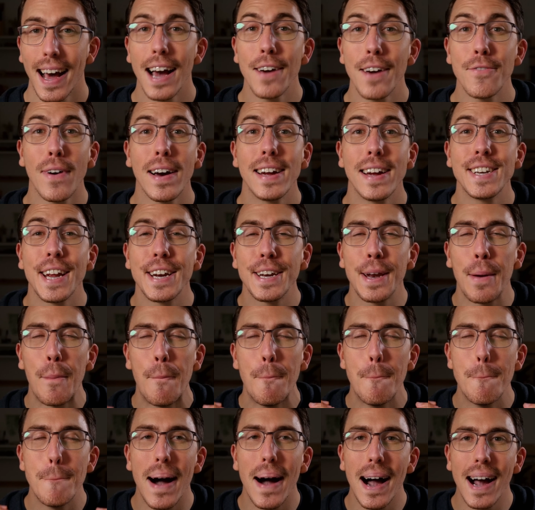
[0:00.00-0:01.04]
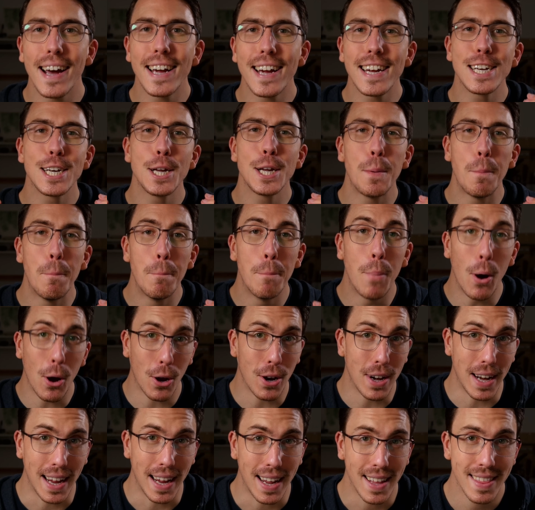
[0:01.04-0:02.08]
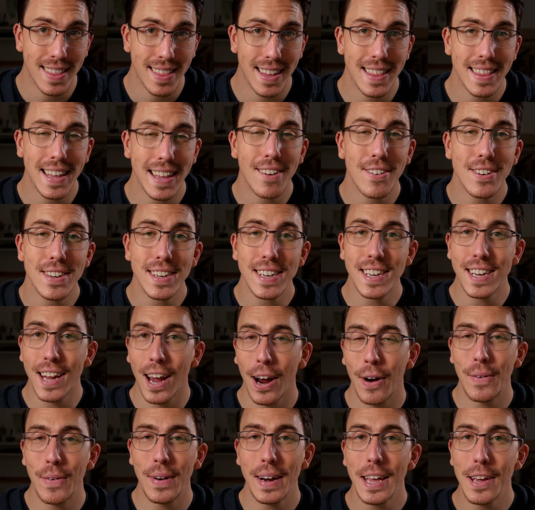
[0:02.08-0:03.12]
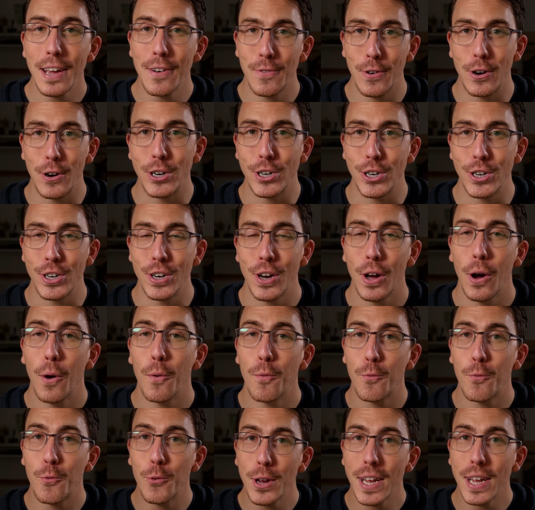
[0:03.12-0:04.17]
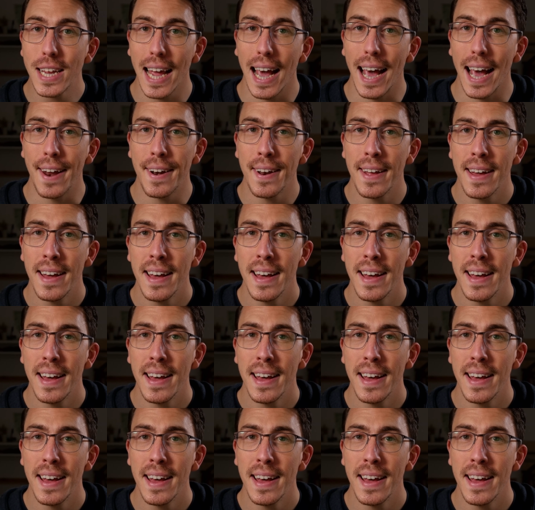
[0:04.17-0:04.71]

I find it mind-boggling that there is currently a version of FreeCAD